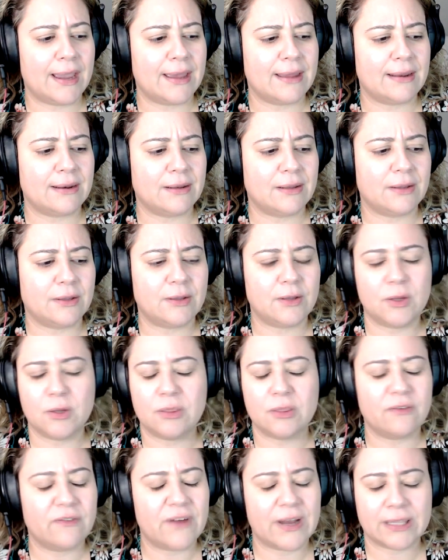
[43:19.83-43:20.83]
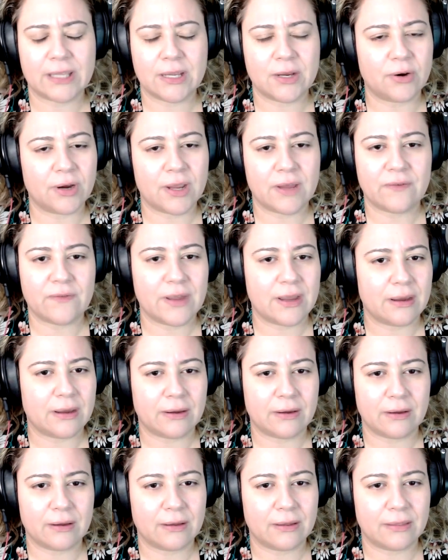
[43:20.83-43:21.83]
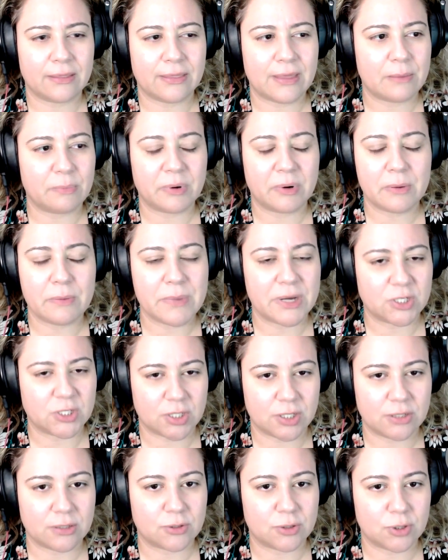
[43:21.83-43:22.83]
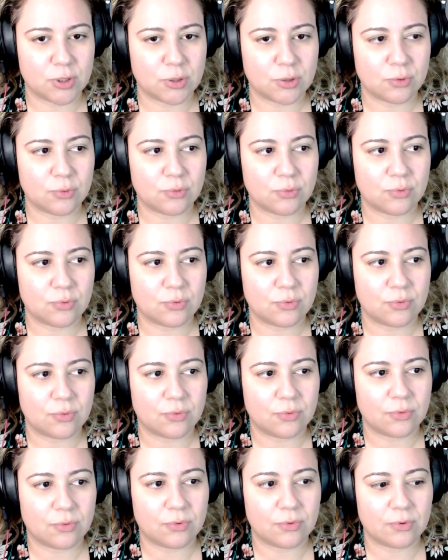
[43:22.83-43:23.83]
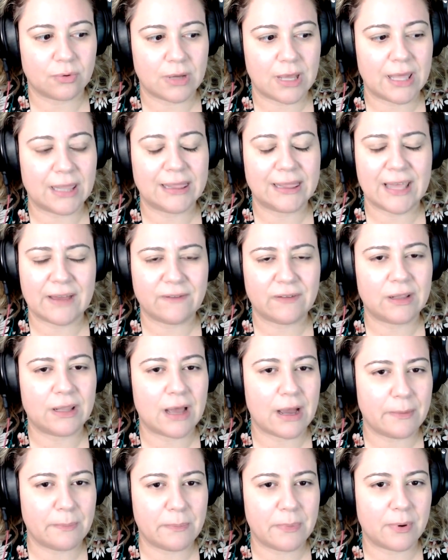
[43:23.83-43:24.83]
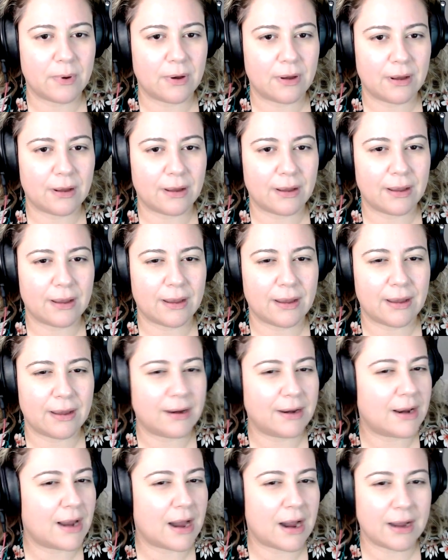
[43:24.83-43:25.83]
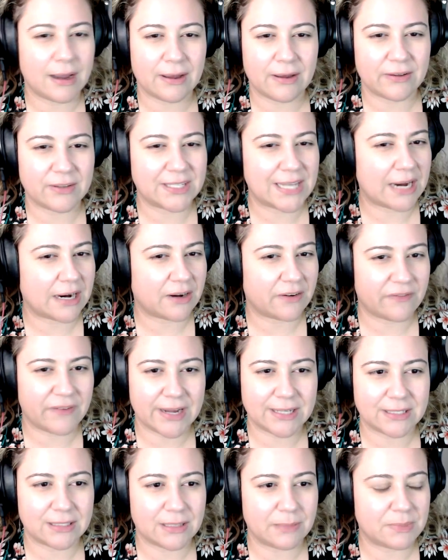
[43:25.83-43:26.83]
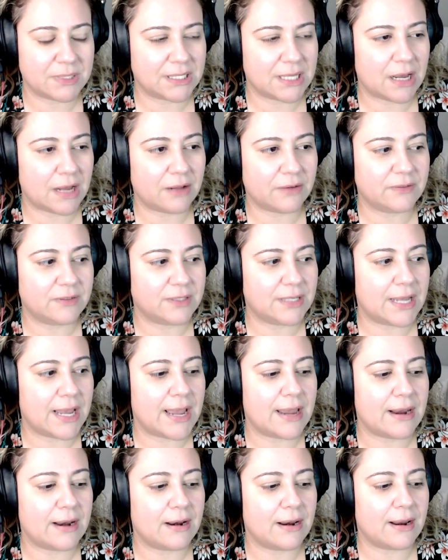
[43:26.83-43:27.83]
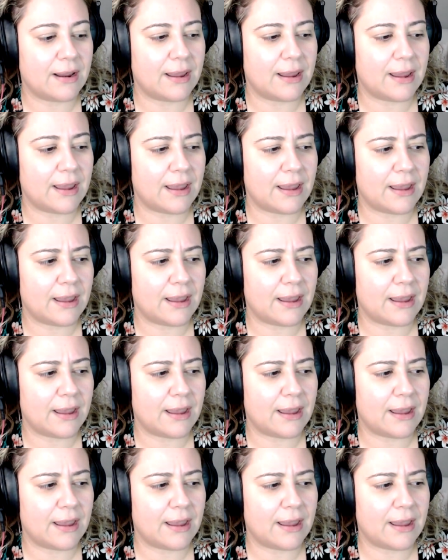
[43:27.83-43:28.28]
And the fact that you're giving them permission to level up, not sacrifice themselves, and